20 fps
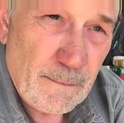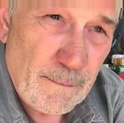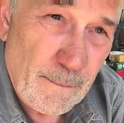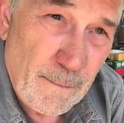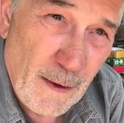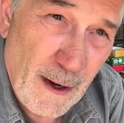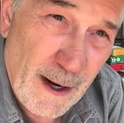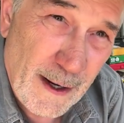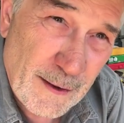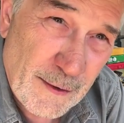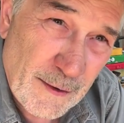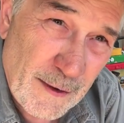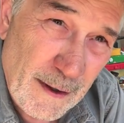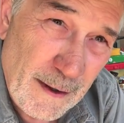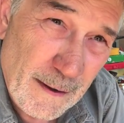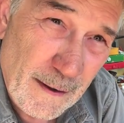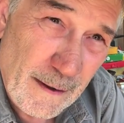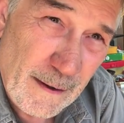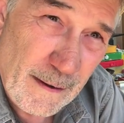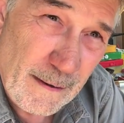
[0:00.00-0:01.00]
flat
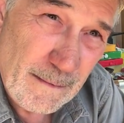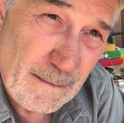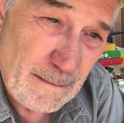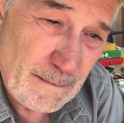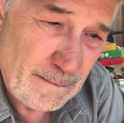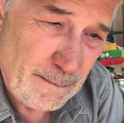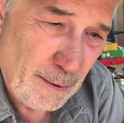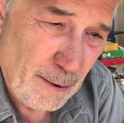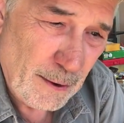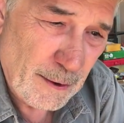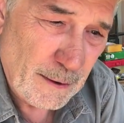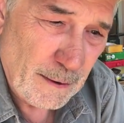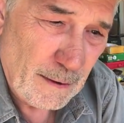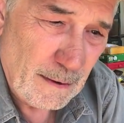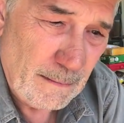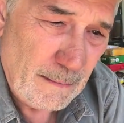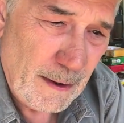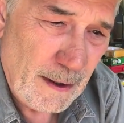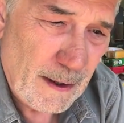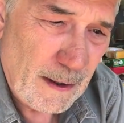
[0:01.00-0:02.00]
cedar pushing
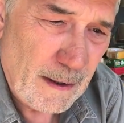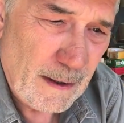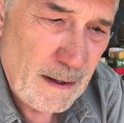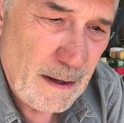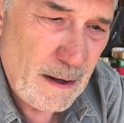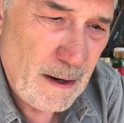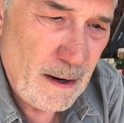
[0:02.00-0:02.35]
them in.